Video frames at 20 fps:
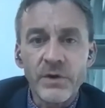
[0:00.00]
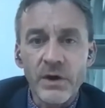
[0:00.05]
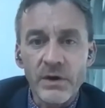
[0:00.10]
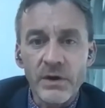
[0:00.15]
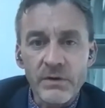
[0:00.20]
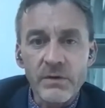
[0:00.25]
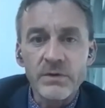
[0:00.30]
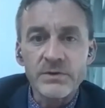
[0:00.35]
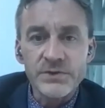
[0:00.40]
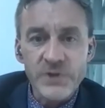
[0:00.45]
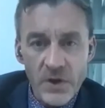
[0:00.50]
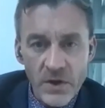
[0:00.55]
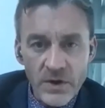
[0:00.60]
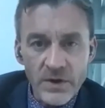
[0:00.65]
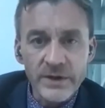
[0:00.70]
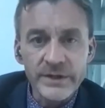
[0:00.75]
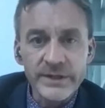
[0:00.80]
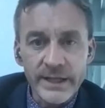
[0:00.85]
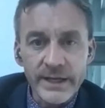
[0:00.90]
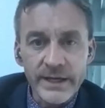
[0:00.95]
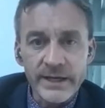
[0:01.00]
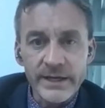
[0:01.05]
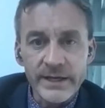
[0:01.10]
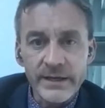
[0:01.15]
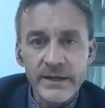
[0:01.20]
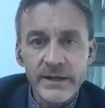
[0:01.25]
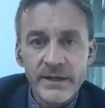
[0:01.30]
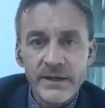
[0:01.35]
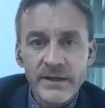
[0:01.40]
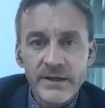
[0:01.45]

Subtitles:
articles online